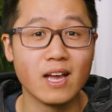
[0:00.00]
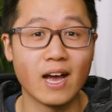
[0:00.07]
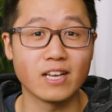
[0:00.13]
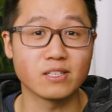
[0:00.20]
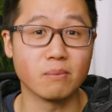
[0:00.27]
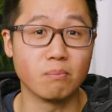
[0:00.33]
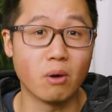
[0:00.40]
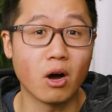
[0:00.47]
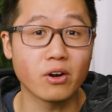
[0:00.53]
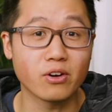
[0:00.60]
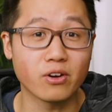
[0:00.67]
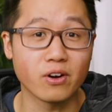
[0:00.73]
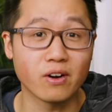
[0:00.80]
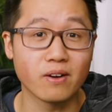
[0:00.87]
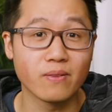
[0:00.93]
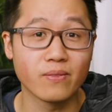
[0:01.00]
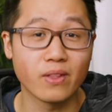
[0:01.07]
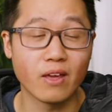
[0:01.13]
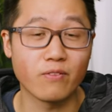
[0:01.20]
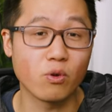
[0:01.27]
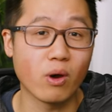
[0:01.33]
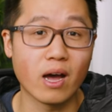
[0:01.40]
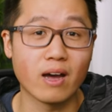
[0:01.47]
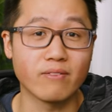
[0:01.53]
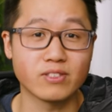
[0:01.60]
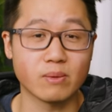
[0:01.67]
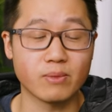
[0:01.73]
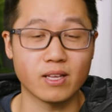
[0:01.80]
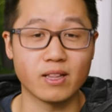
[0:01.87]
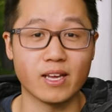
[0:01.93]
as a monitor if you have
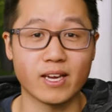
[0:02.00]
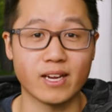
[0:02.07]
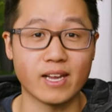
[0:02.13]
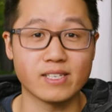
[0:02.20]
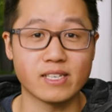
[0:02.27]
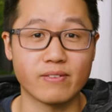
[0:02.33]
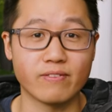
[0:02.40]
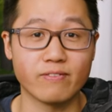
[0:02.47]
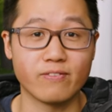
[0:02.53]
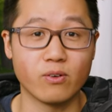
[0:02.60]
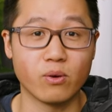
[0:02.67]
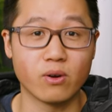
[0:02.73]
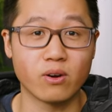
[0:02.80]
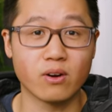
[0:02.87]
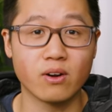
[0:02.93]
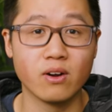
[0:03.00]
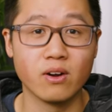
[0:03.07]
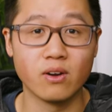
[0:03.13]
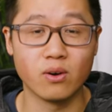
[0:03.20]
something like an A seven four